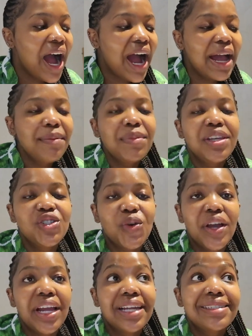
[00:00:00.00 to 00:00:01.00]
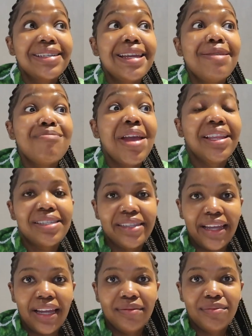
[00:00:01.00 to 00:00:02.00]
I'm enjoying it
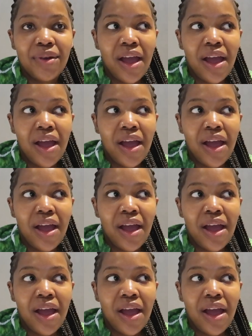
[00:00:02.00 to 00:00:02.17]
immensely.